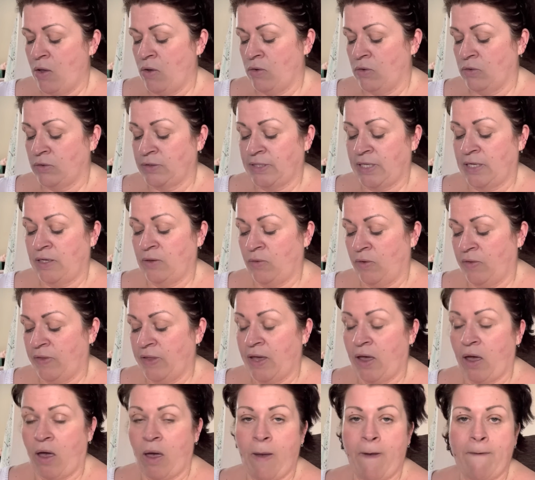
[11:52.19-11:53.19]
I'll tell you what they
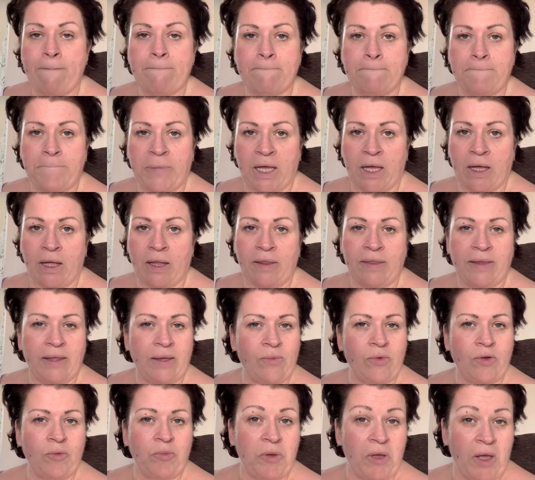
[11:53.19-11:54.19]
are. But they
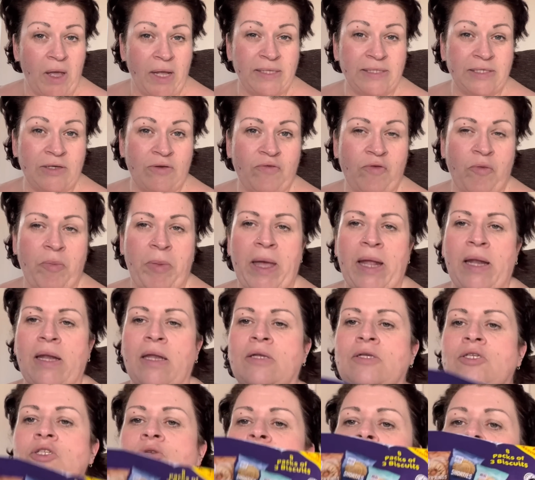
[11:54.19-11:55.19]
would be ideal for packed
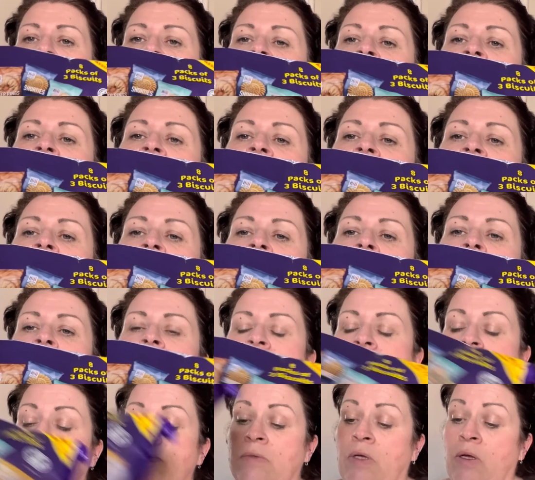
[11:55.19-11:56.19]
lunch boxes.
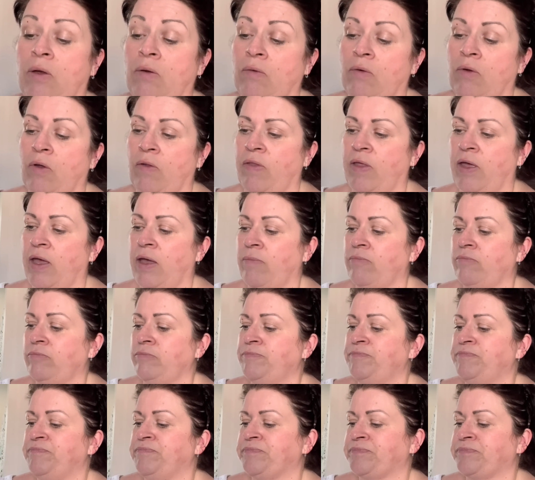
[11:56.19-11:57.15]
So I've got them.